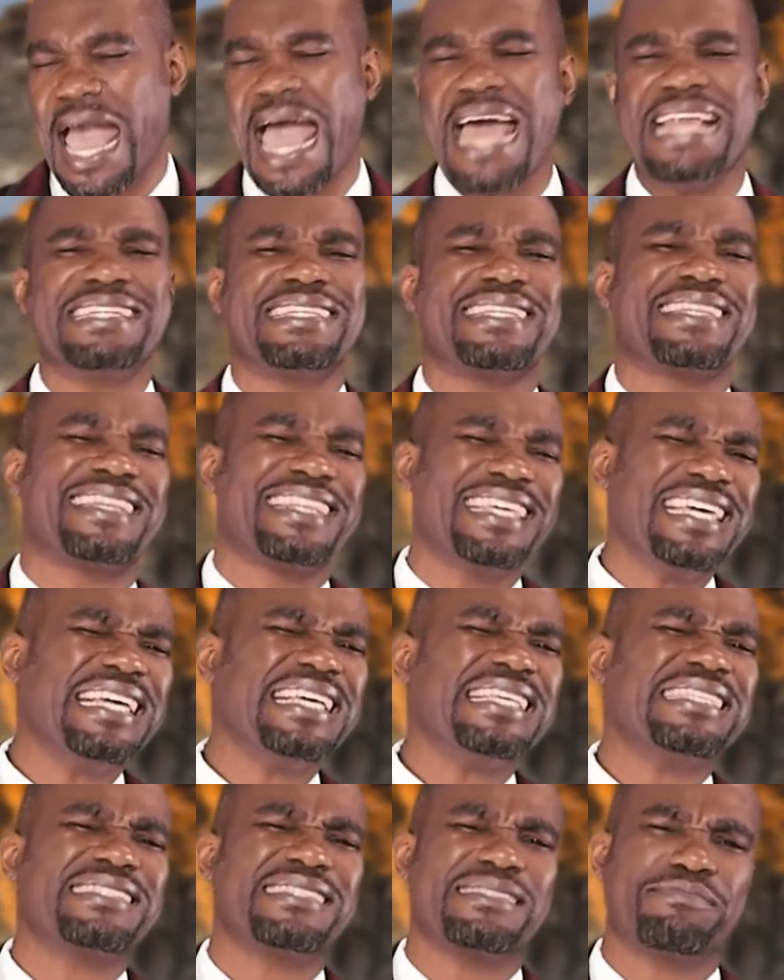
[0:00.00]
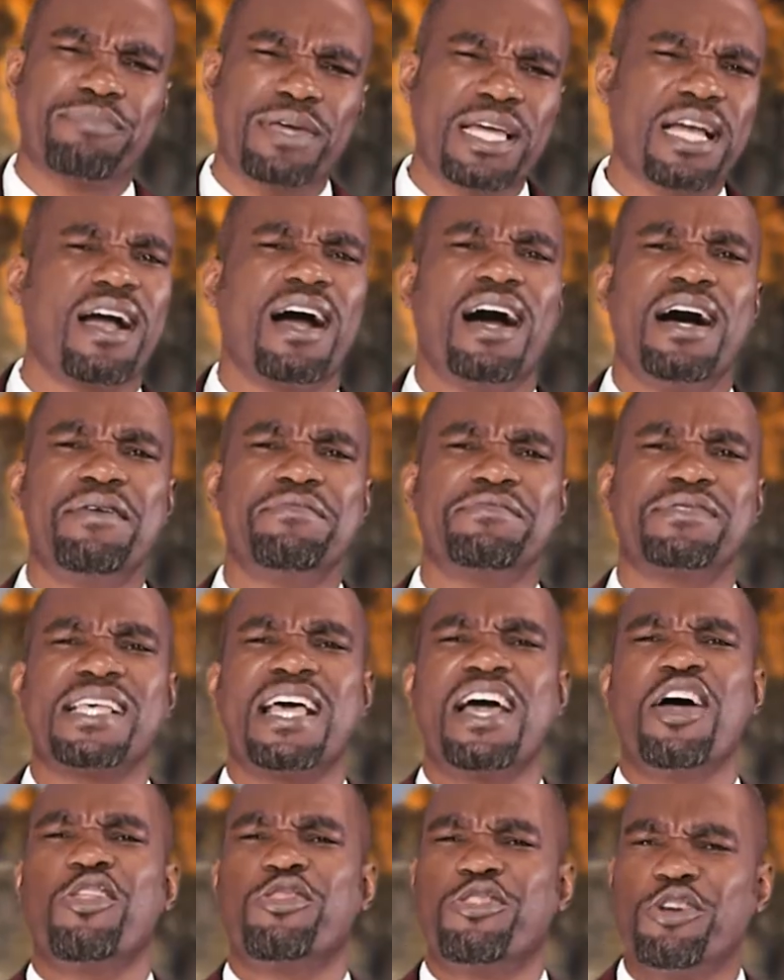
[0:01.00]
And this becomes
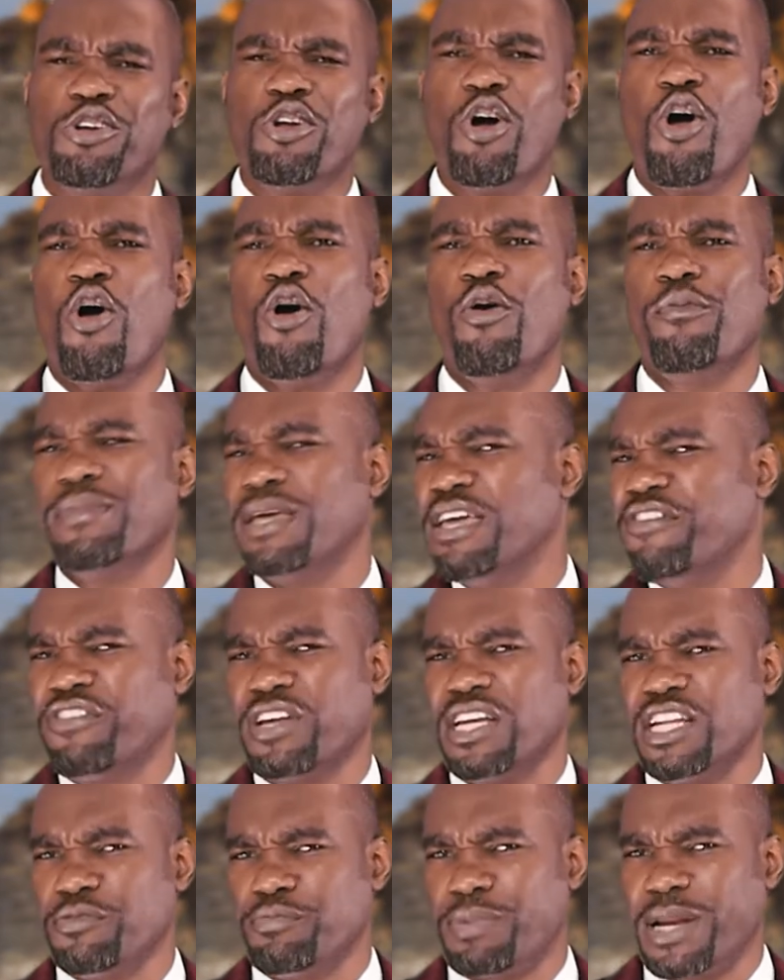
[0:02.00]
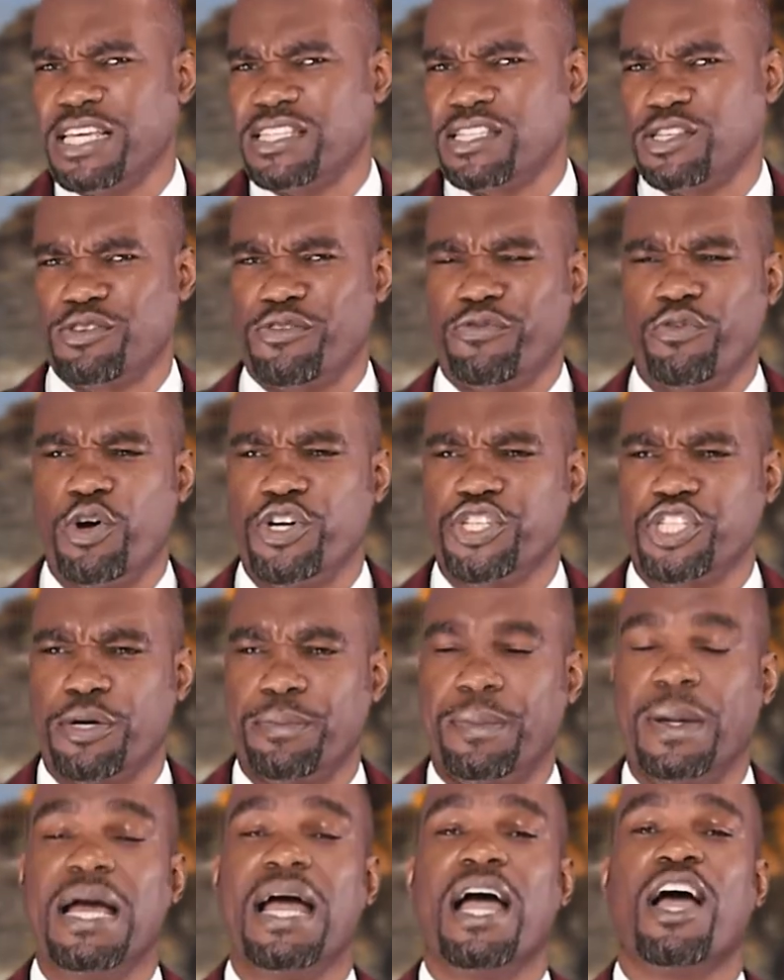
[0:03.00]
the norm, even in places of
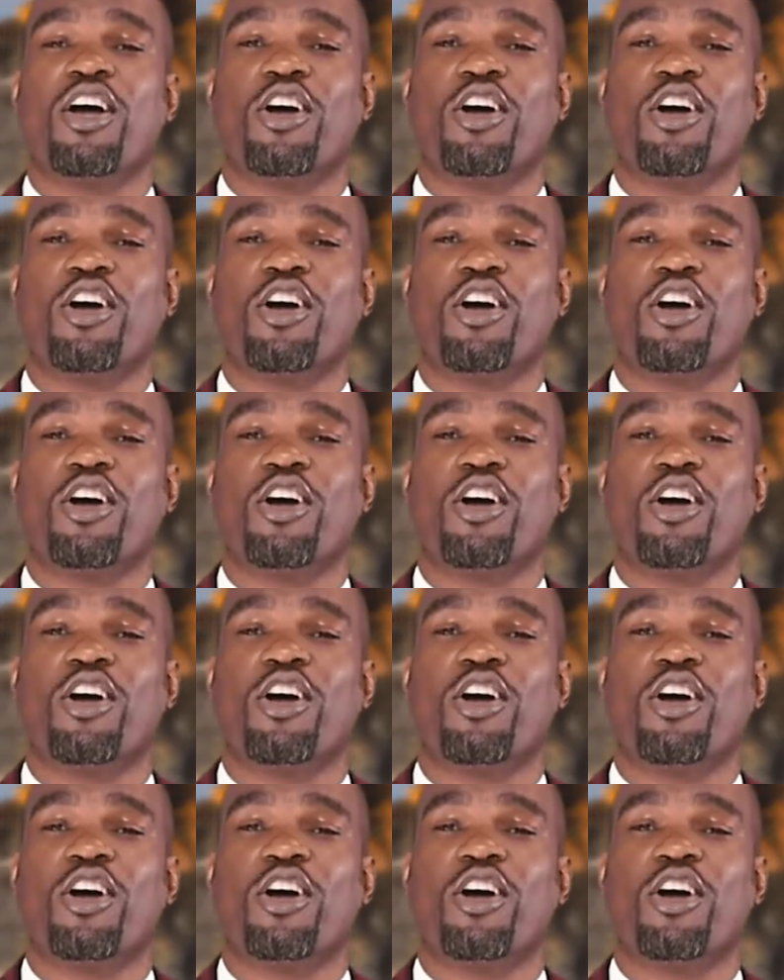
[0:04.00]
worship.